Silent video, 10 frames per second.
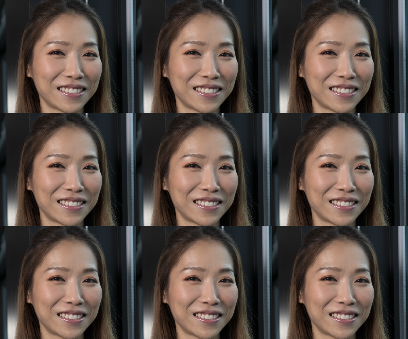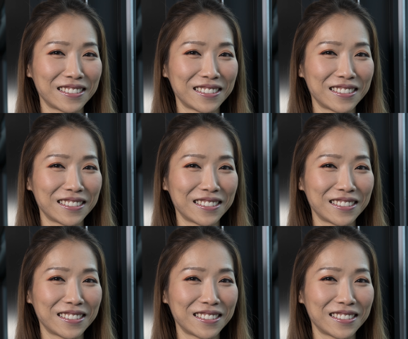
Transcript: No one is speaking in this clip.